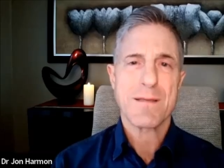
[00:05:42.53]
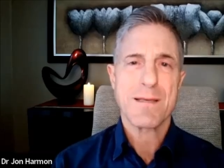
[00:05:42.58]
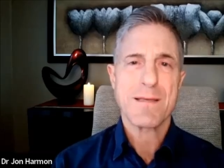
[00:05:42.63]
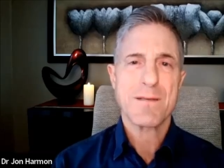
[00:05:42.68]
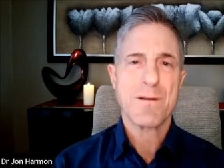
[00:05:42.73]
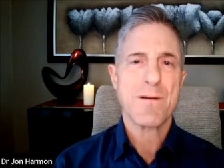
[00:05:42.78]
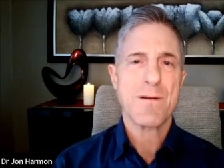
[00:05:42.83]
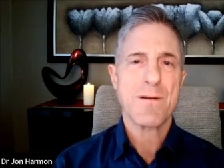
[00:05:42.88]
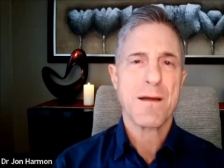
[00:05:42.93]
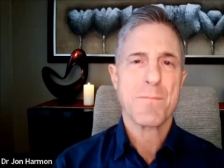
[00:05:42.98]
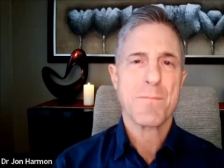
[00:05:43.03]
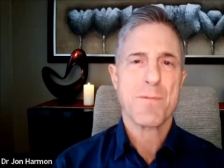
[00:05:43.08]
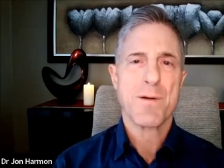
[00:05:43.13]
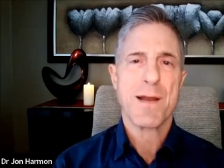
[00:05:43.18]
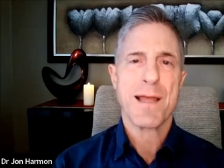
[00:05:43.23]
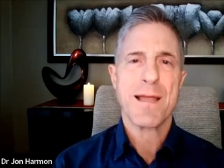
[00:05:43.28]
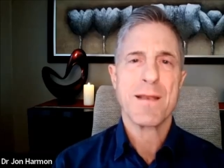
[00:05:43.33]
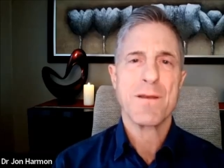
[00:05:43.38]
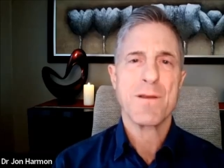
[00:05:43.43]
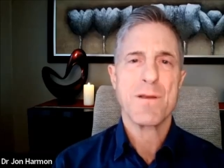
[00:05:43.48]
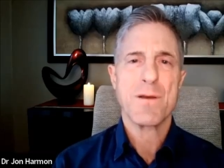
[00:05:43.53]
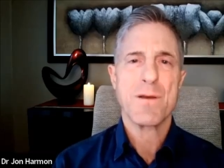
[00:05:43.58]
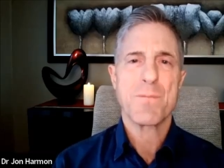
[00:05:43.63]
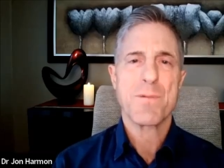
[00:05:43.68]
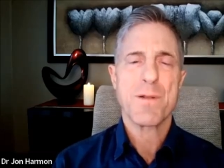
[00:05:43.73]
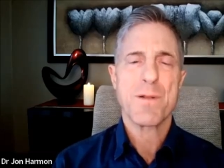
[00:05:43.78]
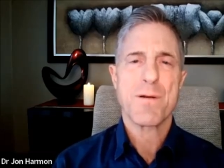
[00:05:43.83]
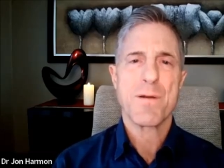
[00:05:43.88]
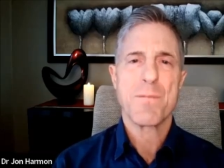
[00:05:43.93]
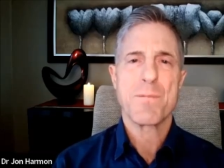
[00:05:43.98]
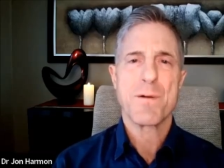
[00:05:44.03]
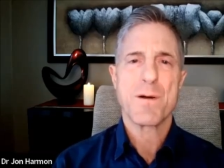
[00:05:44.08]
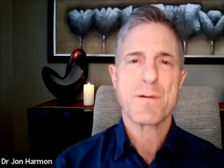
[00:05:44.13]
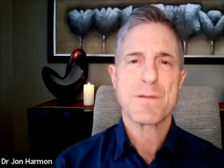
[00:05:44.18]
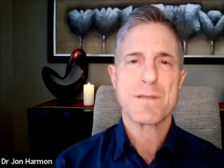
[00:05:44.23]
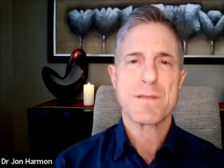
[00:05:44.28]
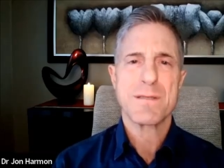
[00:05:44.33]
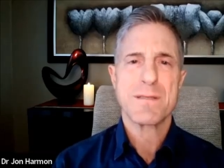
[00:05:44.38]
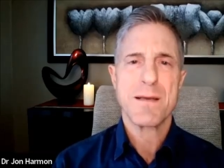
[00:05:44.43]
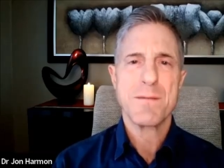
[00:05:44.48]
These are not brand new
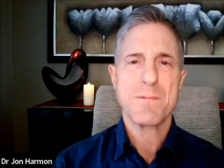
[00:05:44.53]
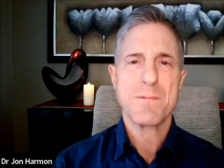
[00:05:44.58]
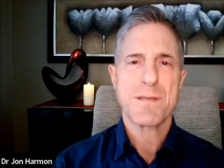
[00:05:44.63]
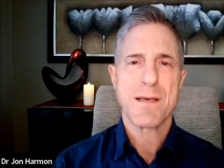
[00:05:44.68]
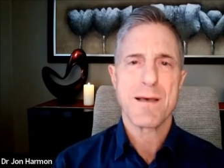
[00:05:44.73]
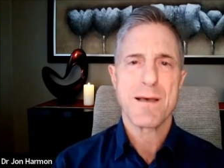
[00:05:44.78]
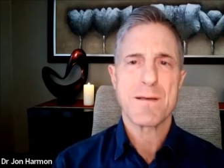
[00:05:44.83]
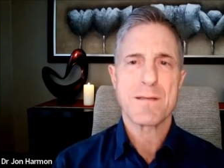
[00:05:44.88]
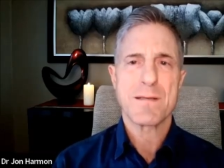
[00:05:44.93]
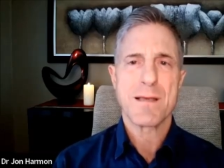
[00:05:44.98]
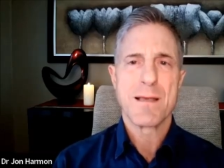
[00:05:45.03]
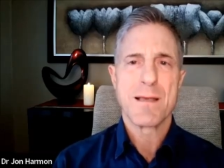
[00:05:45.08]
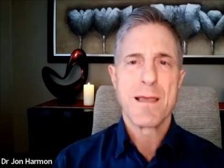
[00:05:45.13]
pluripotent stem cells.